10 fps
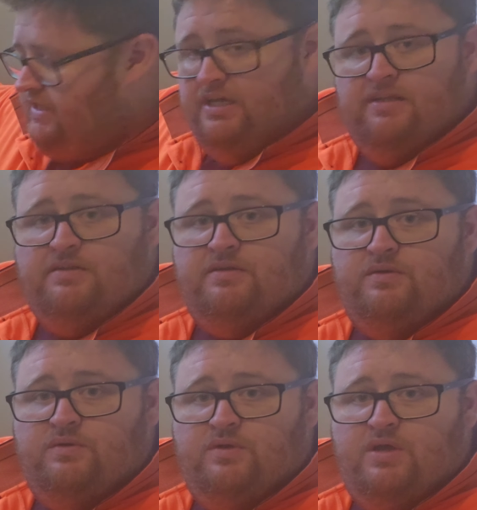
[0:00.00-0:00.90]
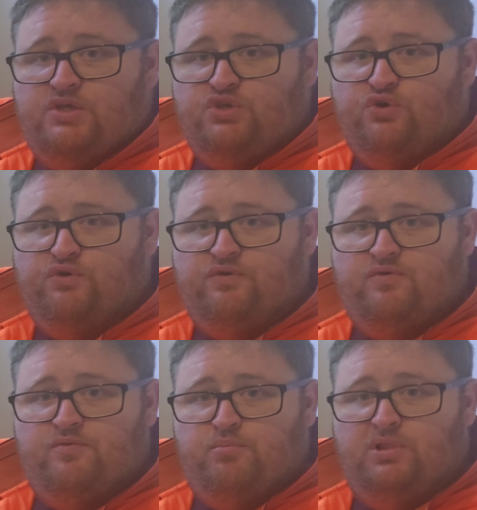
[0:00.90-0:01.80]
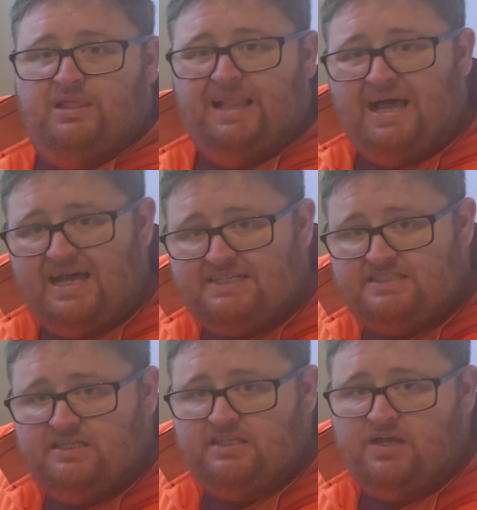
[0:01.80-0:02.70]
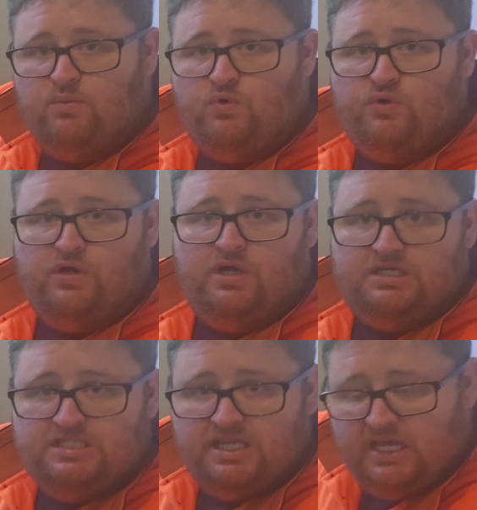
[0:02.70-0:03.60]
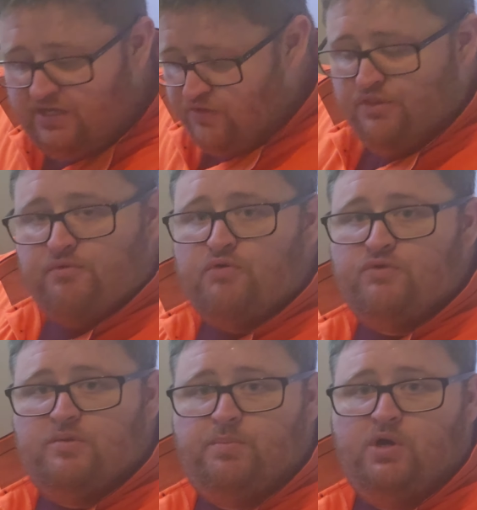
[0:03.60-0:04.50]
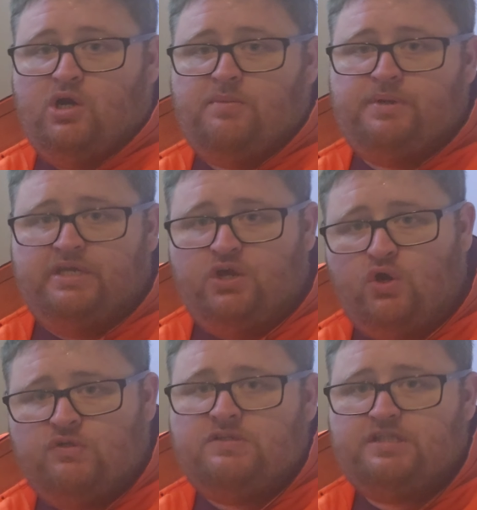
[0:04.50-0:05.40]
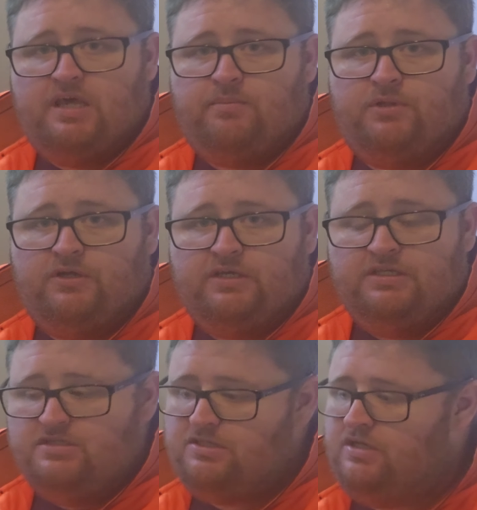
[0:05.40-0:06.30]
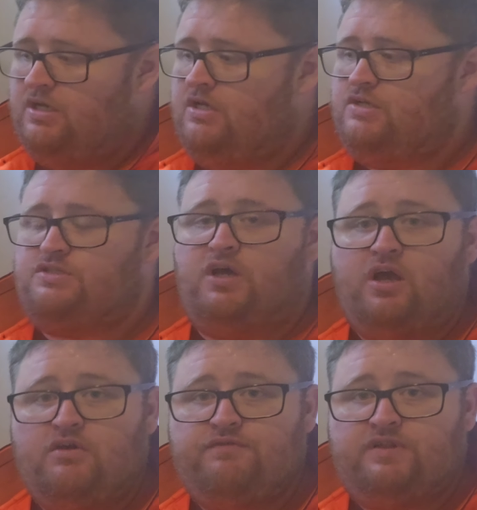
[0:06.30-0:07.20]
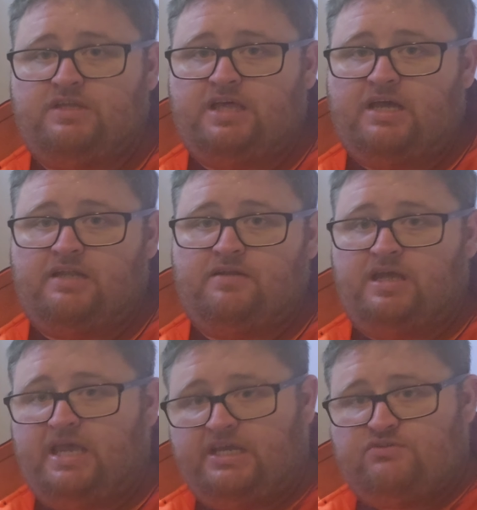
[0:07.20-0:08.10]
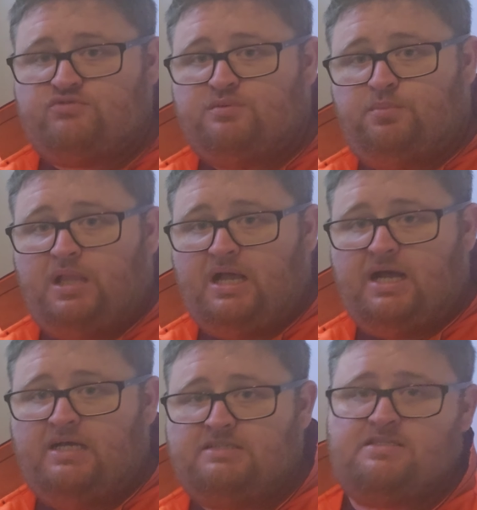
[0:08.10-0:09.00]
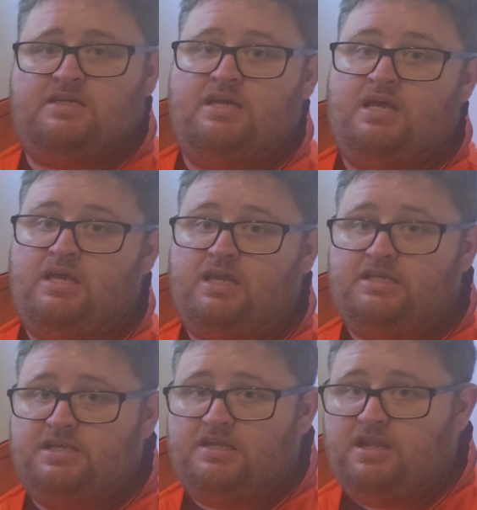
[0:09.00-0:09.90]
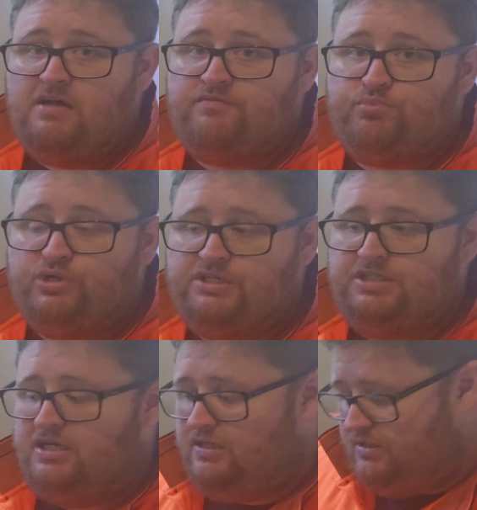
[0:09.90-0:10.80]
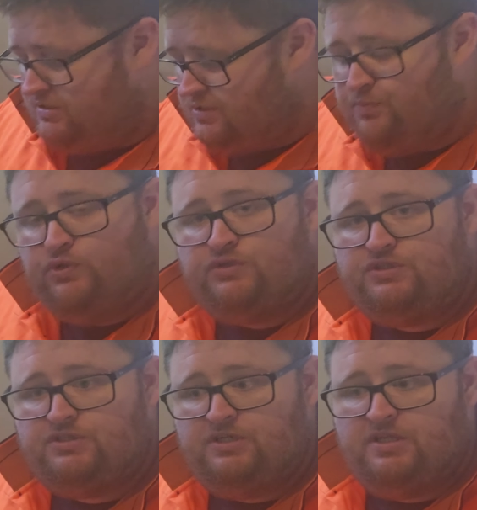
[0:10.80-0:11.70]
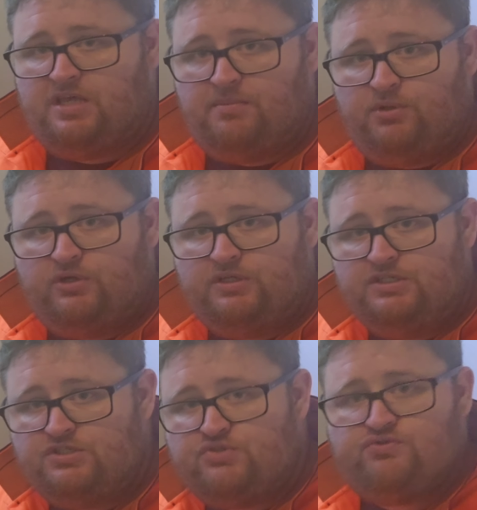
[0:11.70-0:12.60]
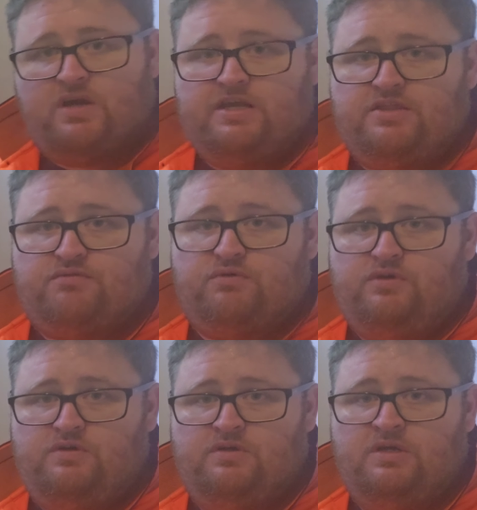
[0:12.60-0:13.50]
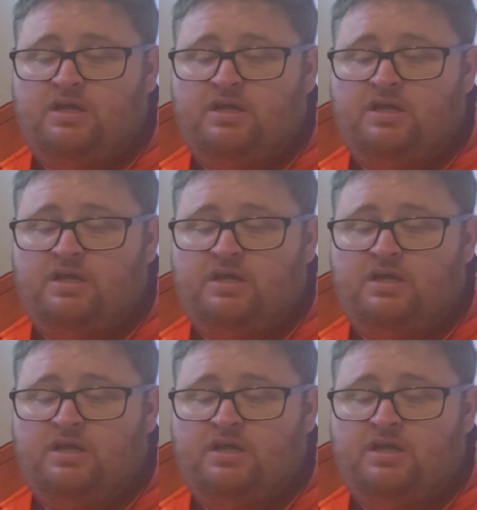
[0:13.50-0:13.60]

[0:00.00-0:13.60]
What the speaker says: then you're blasting that water down through the pipe and onto that blockage. So hopefully that extra blast is enough pressure to push that blockage straight through,